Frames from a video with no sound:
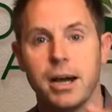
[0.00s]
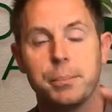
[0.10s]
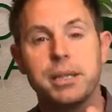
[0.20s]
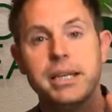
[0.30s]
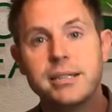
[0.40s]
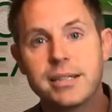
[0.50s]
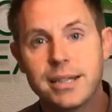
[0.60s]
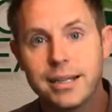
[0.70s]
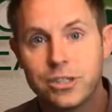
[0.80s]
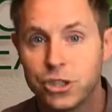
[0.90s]
Please
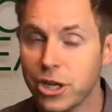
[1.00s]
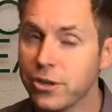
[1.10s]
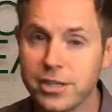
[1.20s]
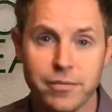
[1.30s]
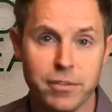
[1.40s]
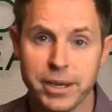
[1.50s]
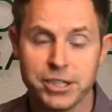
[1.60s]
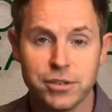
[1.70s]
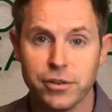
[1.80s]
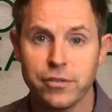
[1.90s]
share this
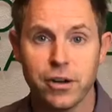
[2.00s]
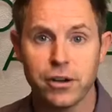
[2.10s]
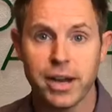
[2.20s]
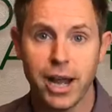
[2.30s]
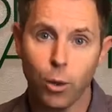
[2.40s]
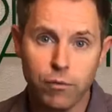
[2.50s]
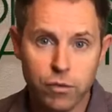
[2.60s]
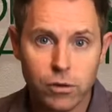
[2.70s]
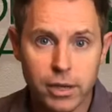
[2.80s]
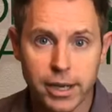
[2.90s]
information if you found it
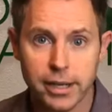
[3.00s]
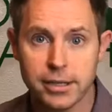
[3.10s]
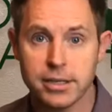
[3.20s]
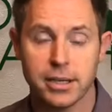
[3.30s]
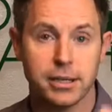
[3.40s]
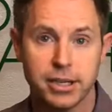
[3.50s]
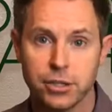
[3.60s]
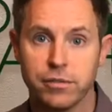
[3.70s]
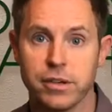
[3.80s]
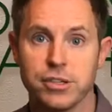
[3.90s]
helpful, and let
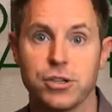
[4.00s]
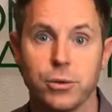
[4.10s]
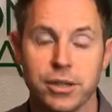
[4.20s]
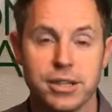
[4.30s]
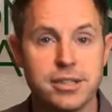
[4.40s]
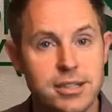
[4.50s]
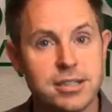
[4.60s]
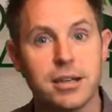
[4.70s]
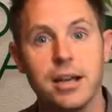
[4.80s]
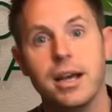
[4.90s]
your friends know that this is
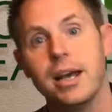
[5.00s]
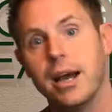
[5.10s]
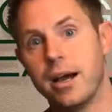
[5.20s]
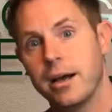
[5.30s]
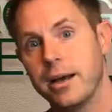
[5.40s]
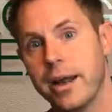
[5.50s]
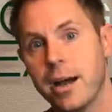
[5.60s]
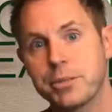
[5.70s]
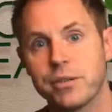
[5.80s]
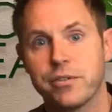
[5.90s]
an
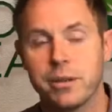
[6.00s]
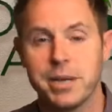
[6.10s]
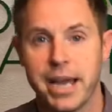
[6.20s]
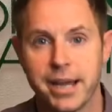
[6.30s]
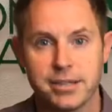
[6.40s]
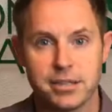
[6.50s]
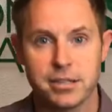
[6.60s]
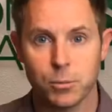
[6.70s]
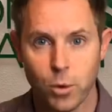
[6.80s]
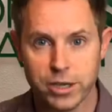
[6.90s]
option for them to ask
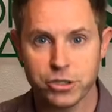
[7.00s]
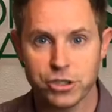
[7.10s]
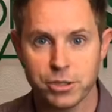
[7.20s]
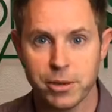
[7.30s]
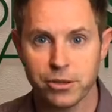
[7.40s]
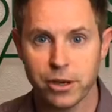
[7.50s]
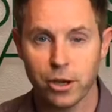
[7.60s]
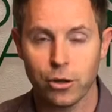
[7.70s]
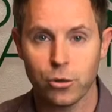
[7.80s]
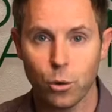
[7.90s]
some questions about their
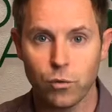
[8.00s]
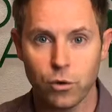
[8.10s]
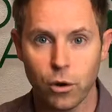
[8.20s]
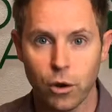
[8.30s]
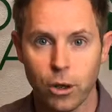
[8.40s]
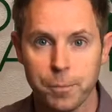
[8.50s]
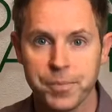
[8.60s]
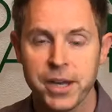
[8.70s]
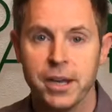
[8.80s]
health overall.